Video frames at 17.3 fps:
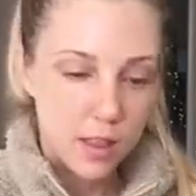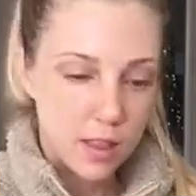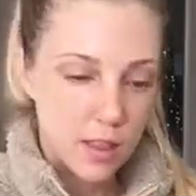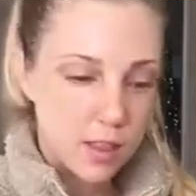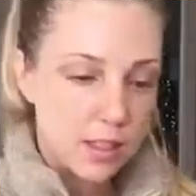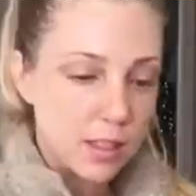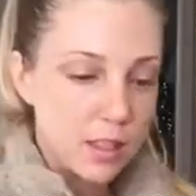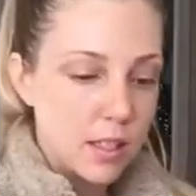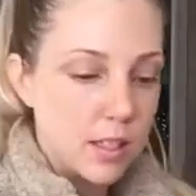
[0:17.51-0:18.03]

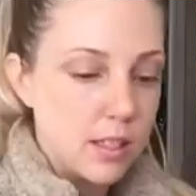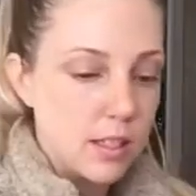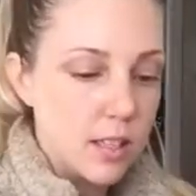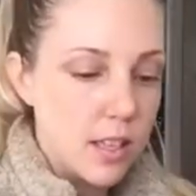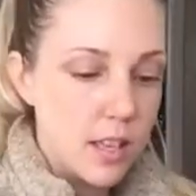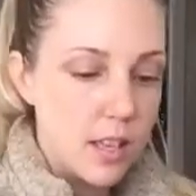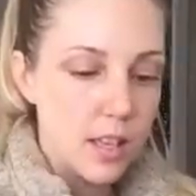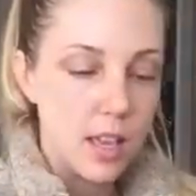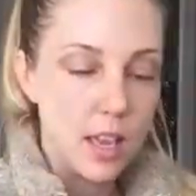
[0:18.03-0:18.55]
This is
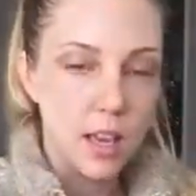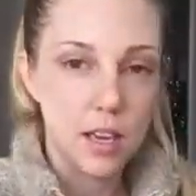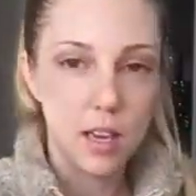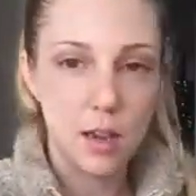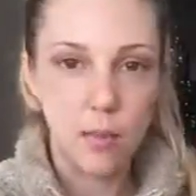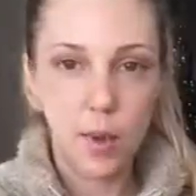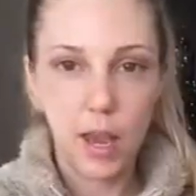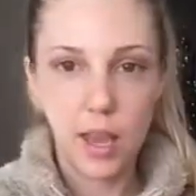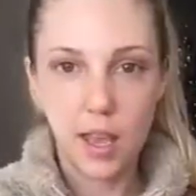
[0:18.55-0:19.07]
the
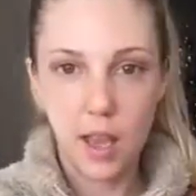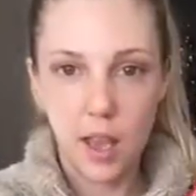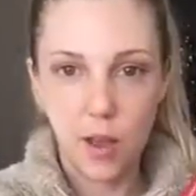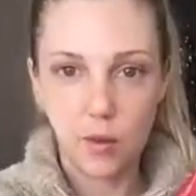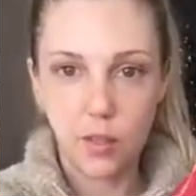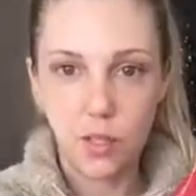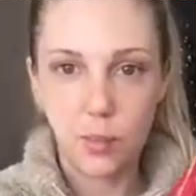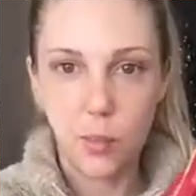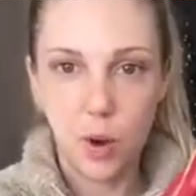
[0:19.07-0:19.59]
Canyon
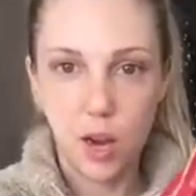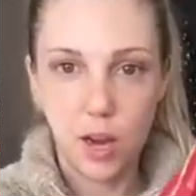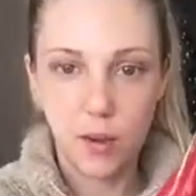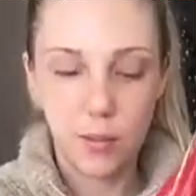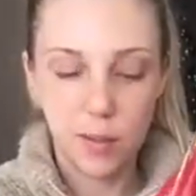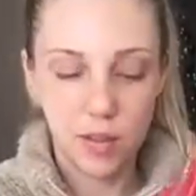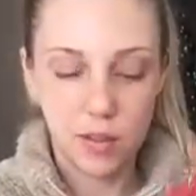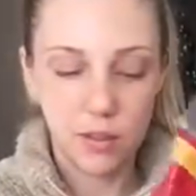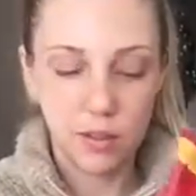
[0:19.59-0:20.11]
Bakehouse brand
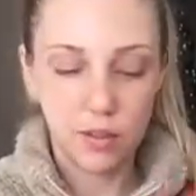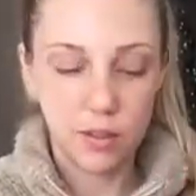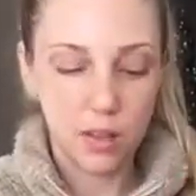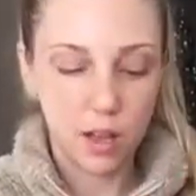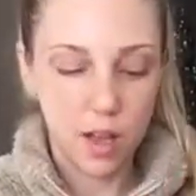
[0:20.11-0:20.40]
bagel.